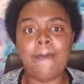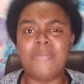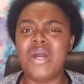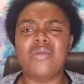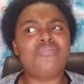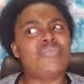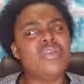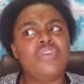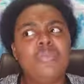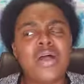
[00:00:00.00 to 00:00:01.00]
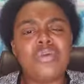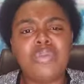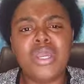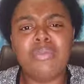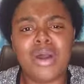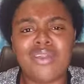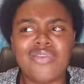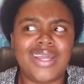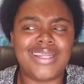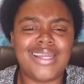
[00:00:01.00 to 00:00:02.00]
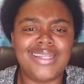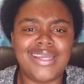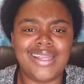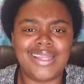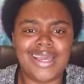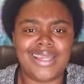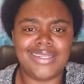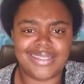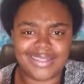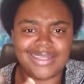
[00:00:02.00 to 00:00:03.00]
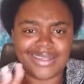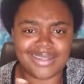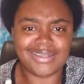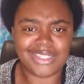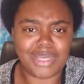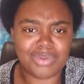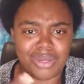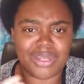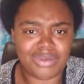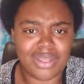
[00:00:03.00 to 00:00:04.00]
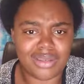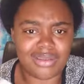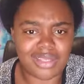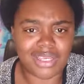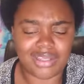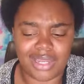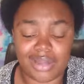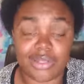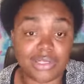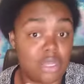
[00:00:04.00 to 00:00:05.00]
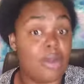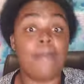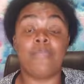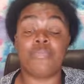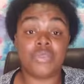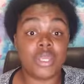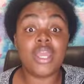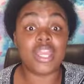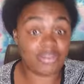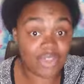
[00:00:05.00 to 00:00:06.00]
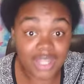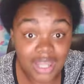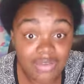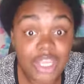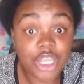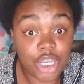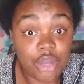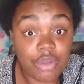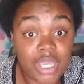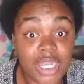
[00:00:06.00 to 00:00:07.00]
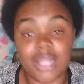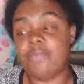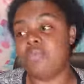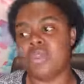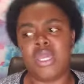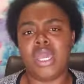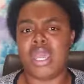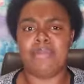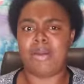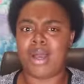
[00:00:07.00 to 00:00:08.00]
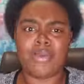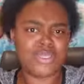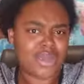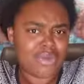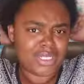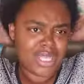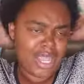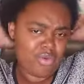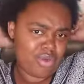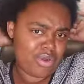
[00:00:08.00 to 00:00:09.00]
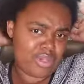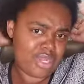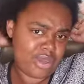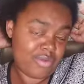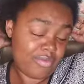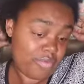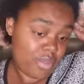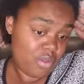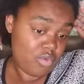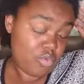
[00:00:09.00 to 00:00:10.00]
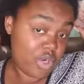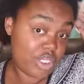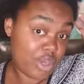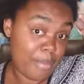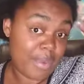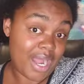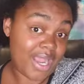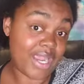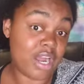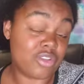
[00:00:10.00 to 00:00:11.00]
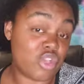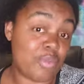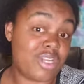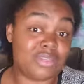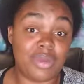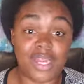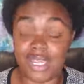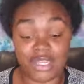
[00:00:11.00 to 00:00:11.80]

But if you buy the bigger bottle for like $19.99, it's a little cheaper and you get 16 ounces. So if you love it, go get it. And my mom was always like, well, you know, what you're buying costs so much money.